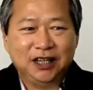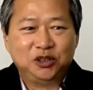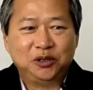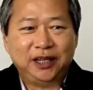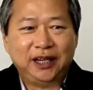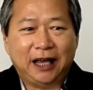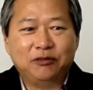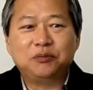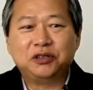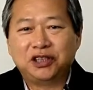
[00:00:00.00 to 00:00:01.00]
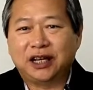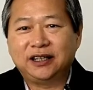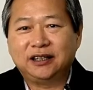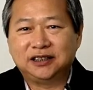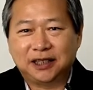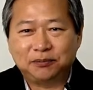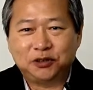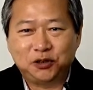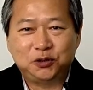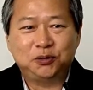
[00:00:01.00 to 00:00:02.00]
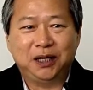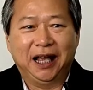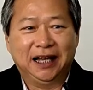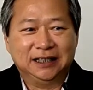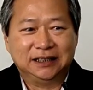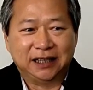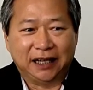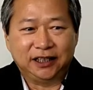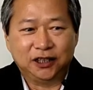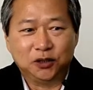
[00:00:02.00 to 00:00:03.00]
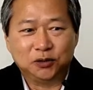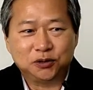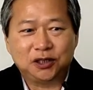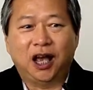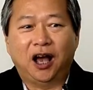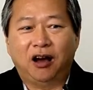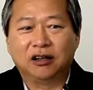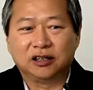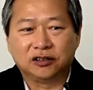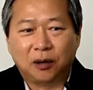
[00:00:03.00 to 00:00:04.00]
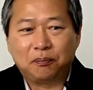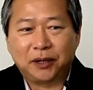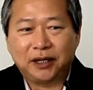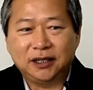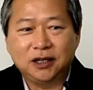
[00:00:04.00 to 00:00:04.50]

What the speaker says: Today, I will be sharing on chapter 2, setting goals on the topic